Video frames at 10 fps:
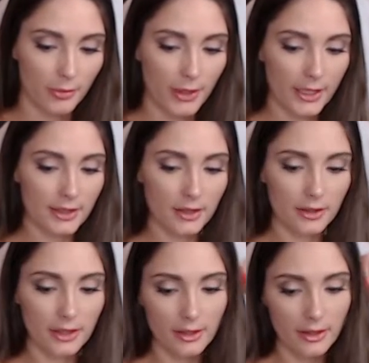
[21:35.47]

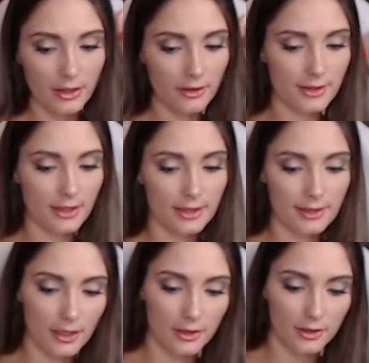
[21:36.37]
practically accusing
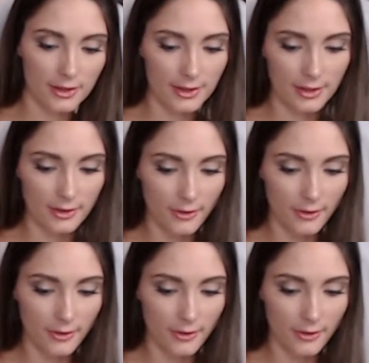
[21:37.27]
his host.